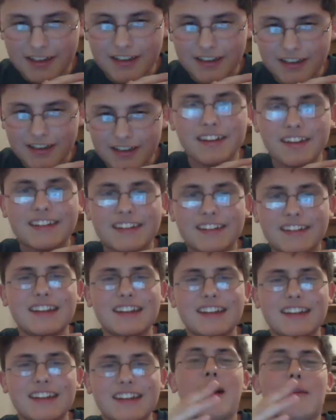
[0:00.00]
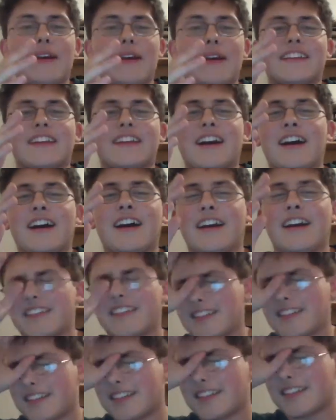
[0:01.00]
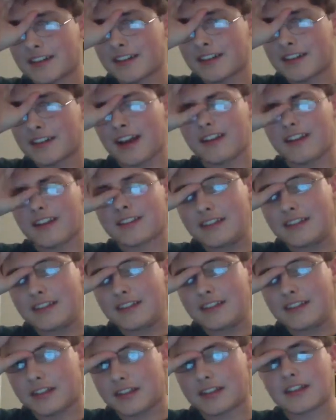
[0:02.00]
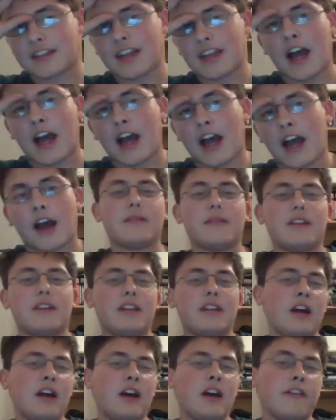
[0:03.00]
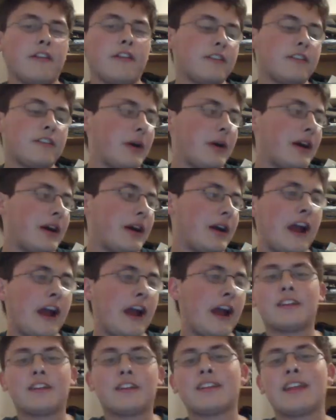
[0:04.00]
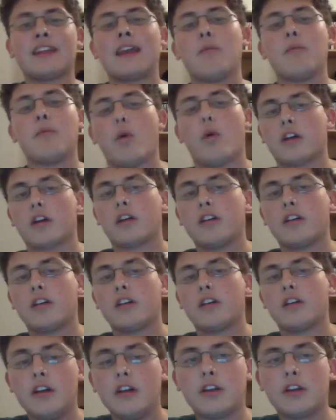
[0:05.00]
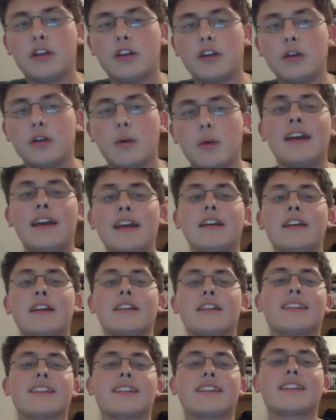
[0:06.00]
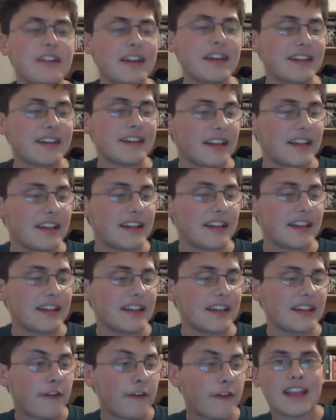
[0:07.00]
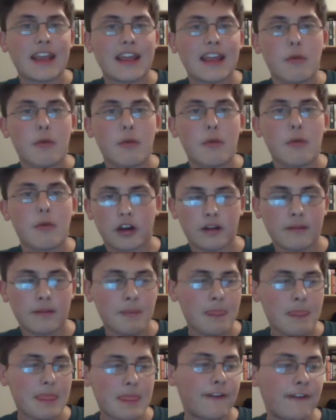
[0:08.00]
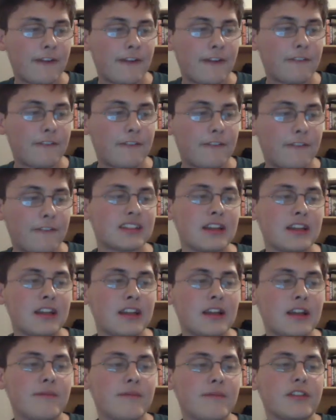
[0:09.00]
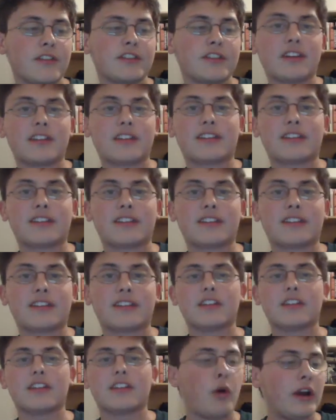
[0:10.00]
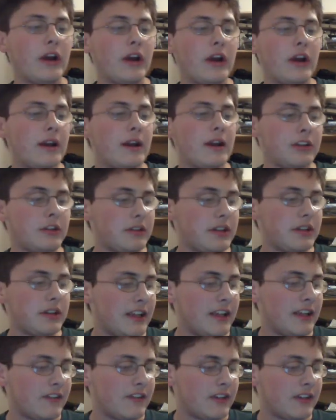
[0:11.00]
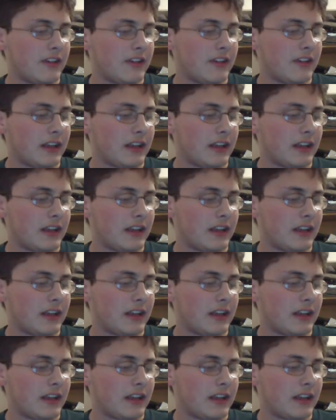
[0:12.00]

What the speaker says: Just to comment, guys. Stop. Enough. Do I have to say more? Do I seriously have to say more? After just point number 2 didn't even...